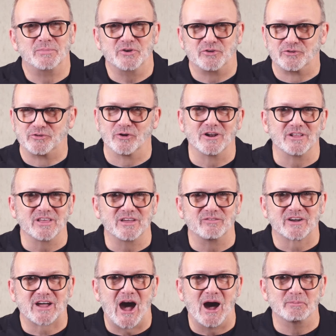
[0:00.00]
Be sure to leave
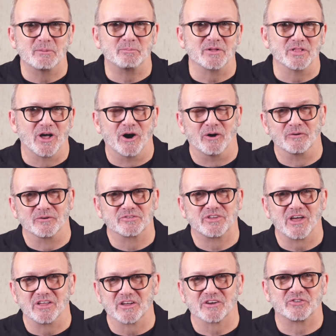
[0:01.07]
a comment below
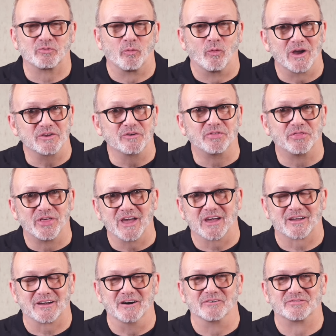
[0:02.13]
telling us what you
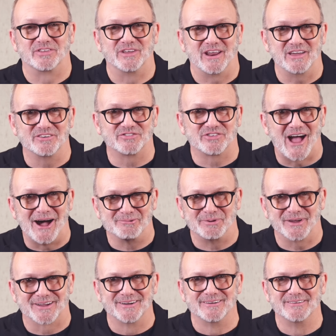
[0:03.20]
think of today's
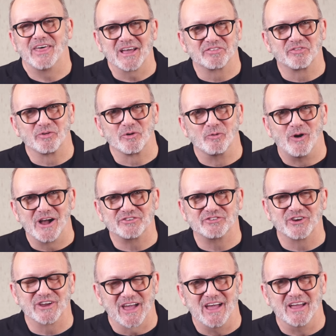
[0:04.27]
topic. Thanks for
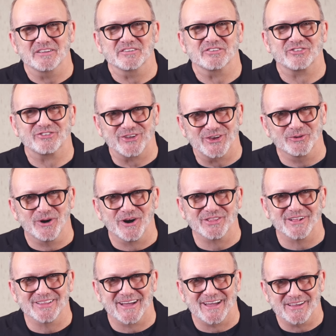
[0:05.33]
watching and see you on
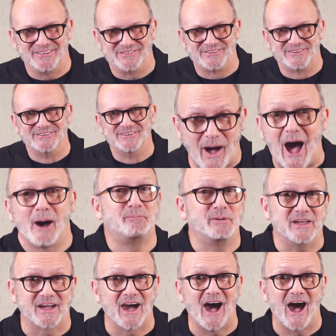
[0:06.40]
the lanes.
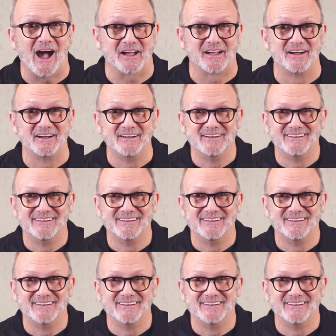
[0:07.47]
Poppycock.